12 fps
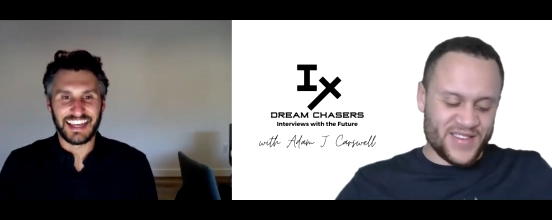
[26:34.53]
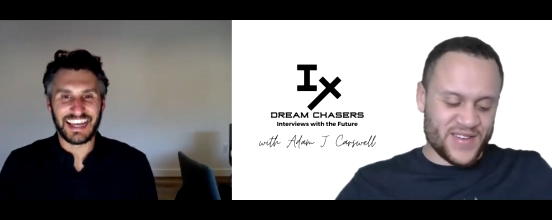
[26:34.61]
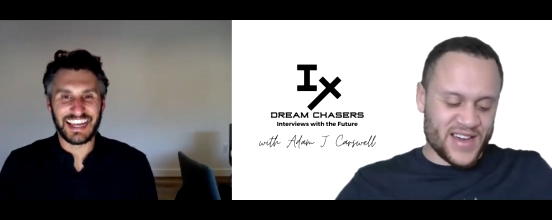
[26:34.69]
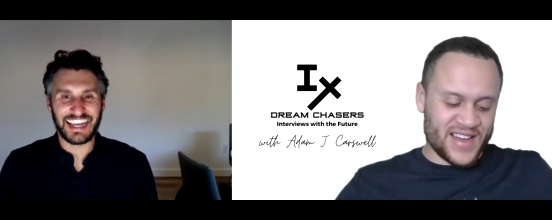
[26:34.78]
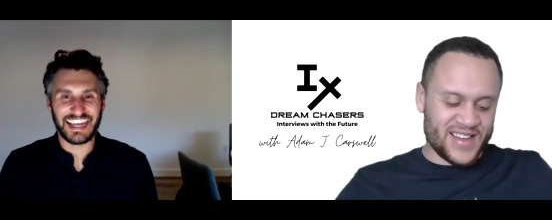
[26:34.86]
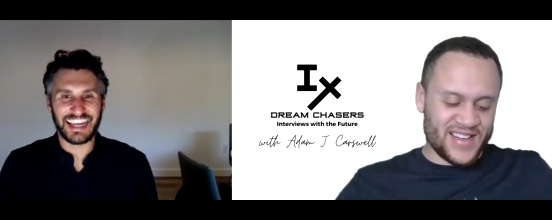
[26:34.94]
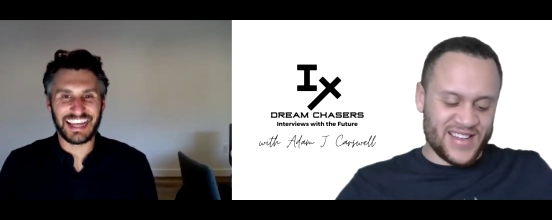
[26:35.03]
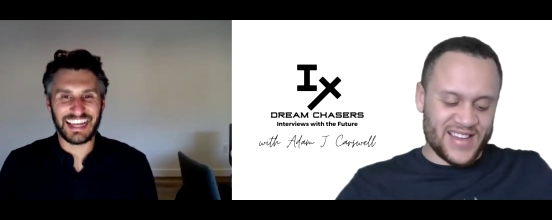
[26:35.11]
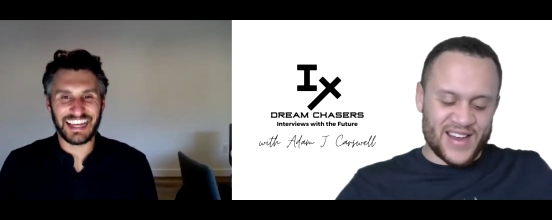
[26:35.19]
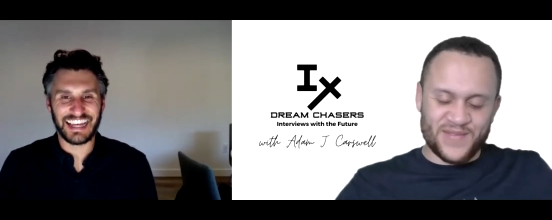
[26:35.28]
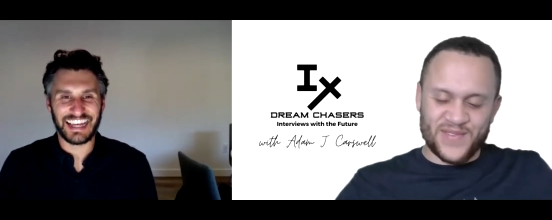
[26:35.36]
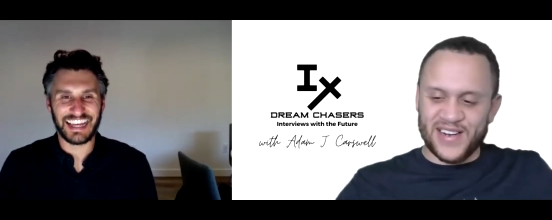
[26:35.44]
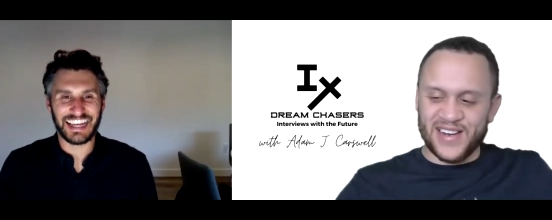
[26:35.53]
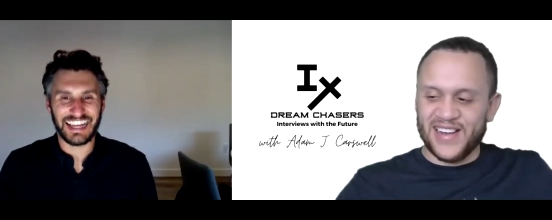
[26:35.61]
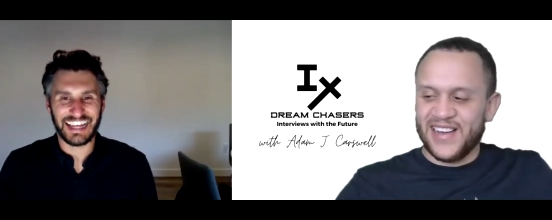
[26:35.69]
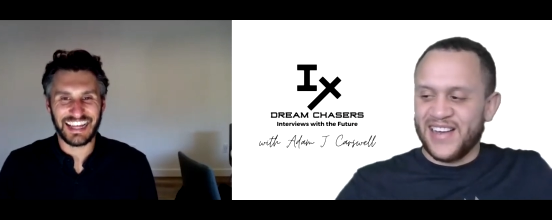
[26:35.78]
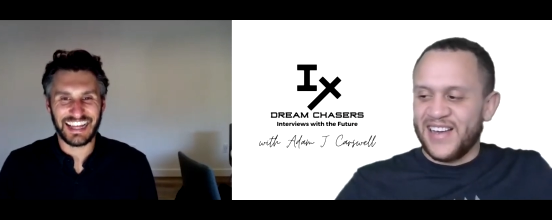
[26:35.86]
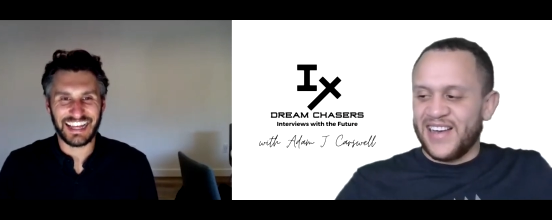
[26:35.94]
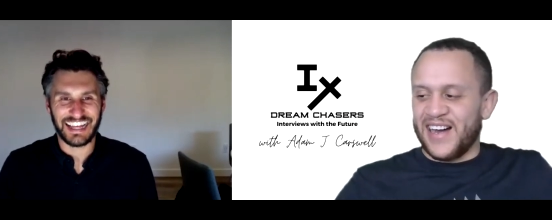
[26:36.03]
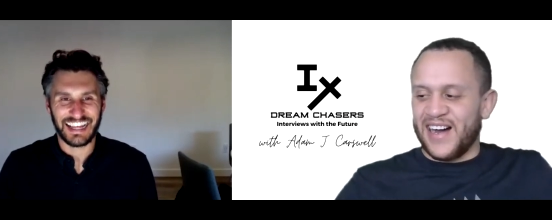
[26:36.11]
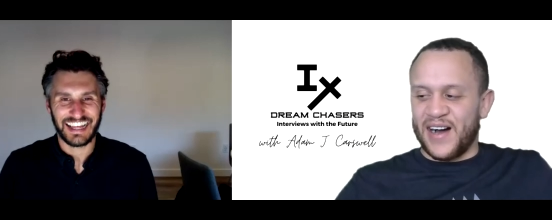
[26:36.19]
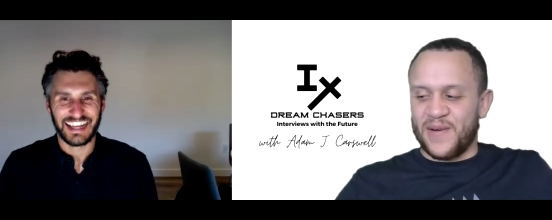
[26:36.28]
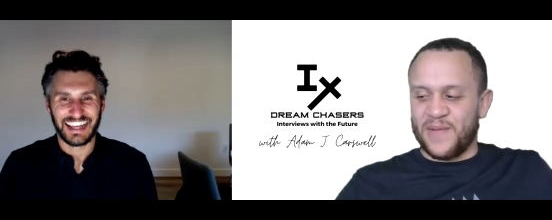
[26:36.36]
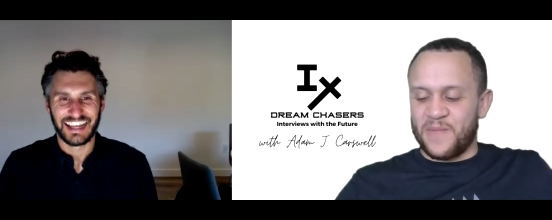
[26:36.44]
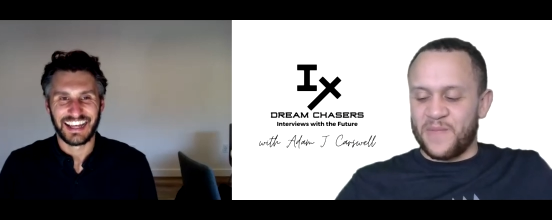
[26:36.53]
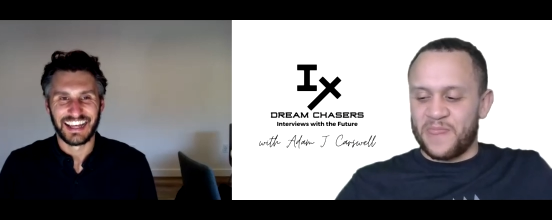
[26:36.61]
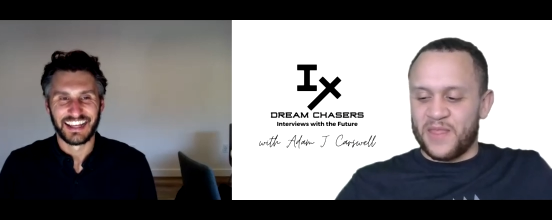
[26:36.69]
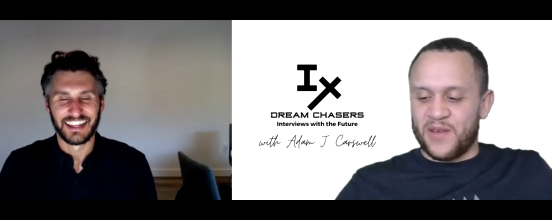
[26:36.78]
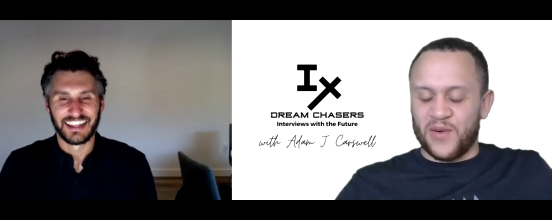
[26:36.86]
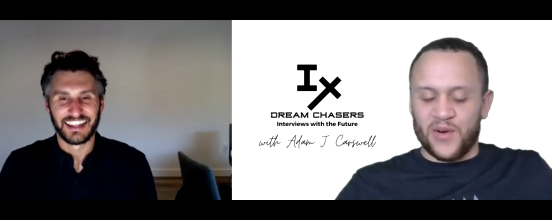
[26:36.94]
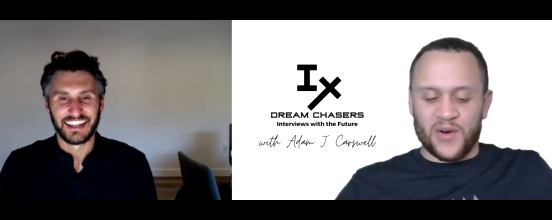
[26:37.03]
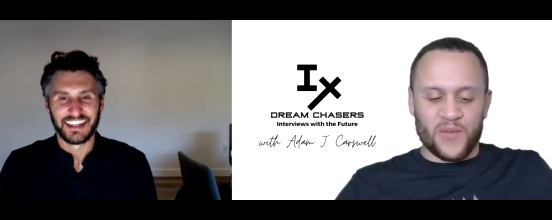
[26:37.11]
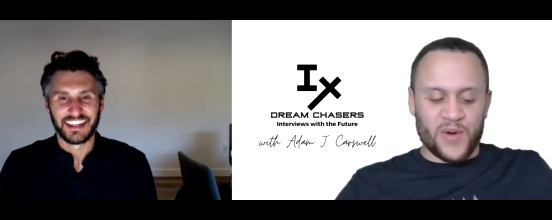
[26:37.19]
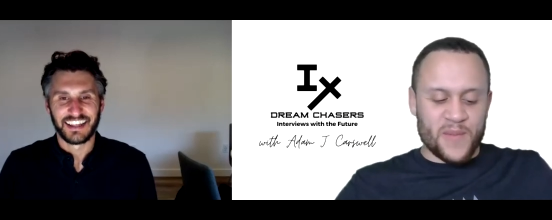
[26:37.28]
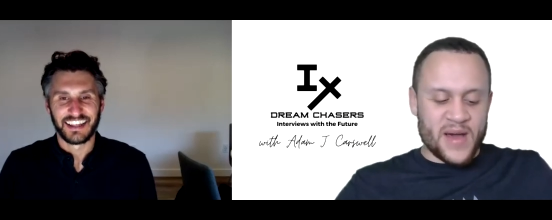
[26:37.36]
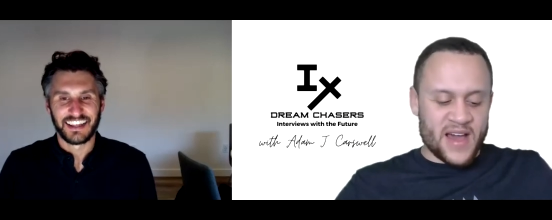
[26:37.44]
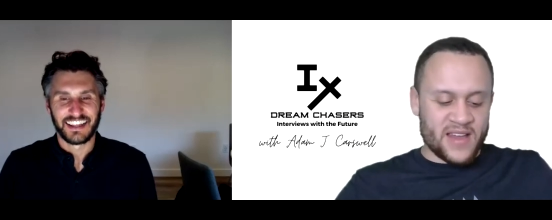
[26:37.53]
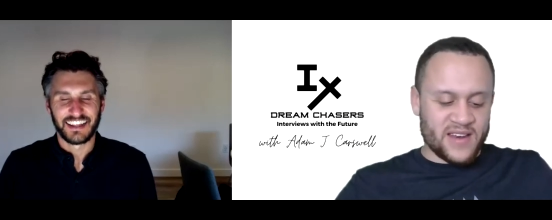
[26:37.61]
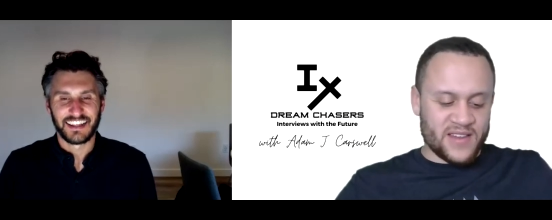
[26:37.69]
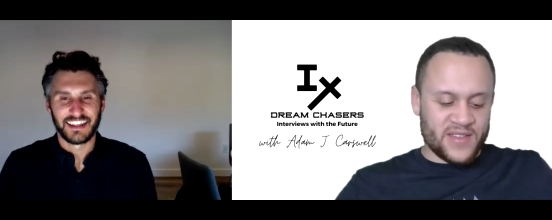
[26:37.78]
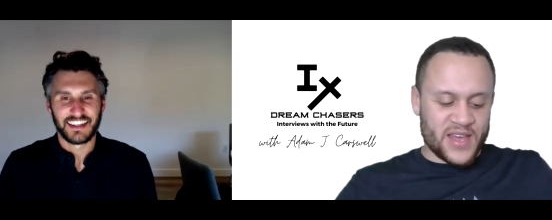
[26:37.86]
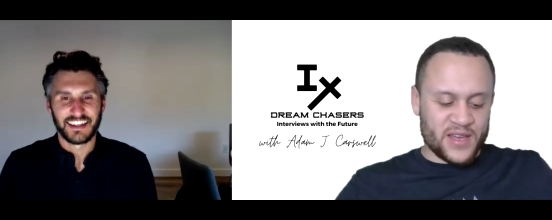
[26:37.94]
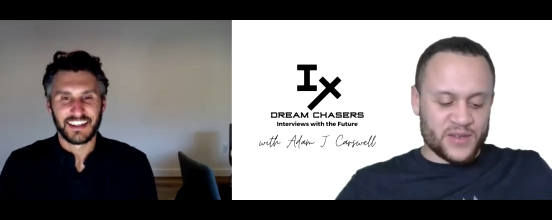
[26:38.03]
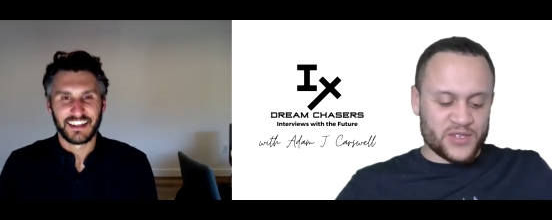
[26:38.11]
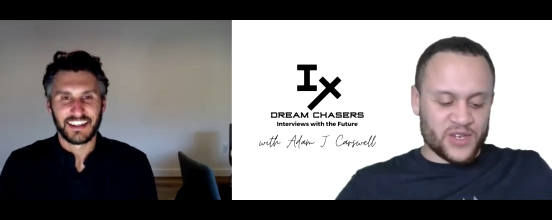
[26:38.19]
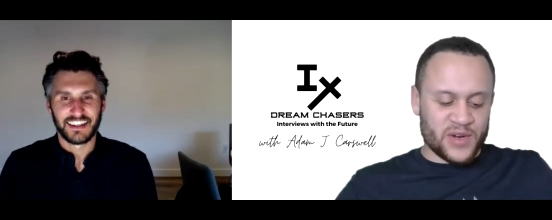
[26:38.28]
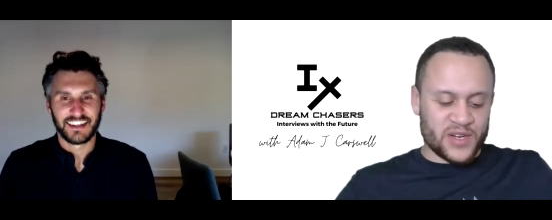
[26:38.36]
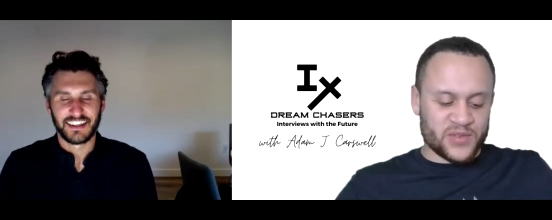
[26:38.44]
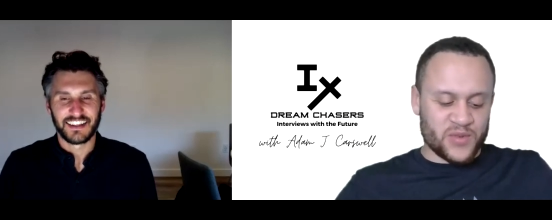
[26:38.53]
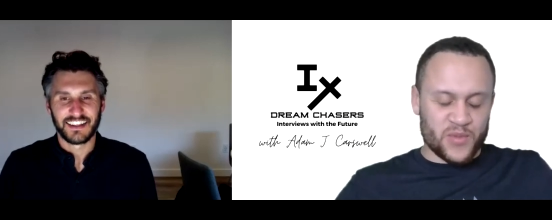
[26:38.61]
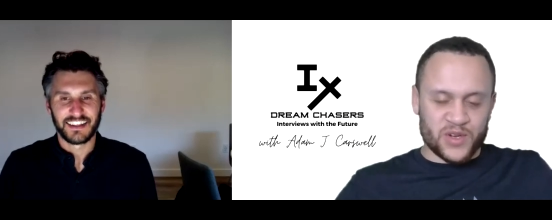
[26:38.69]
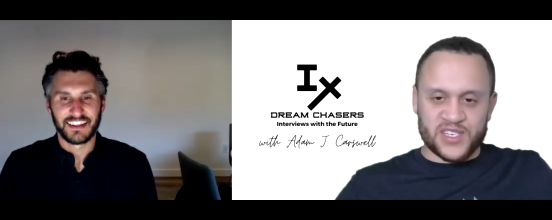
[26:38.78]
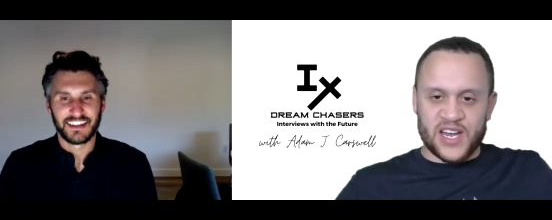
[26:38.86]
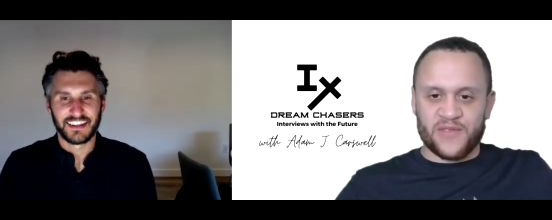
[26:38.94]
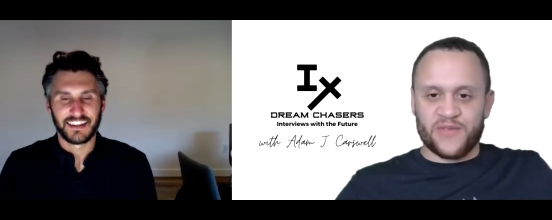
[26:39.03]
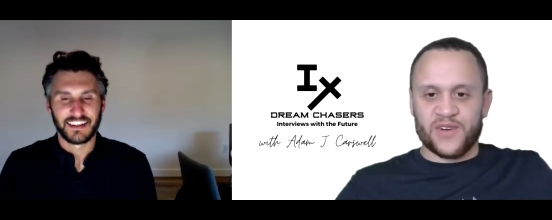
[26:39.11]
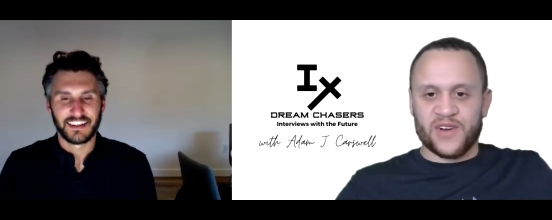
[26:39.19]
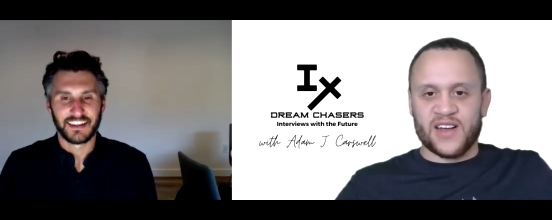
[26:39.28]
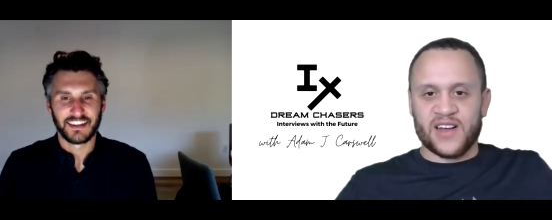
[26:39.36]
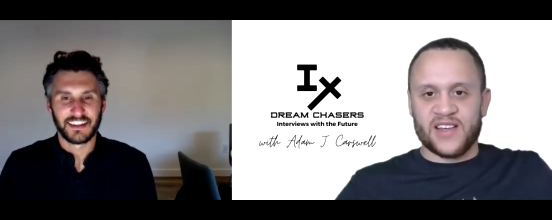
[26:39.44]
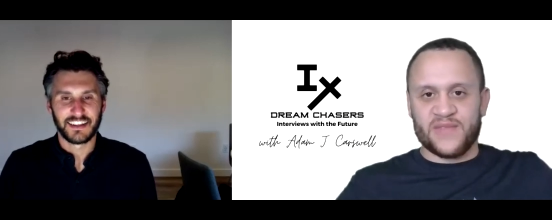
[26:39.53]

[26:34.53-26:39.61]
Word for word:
Speaker 1: you got you got him here. Um, cool. Well, Matt, thank you so much one more time for uh,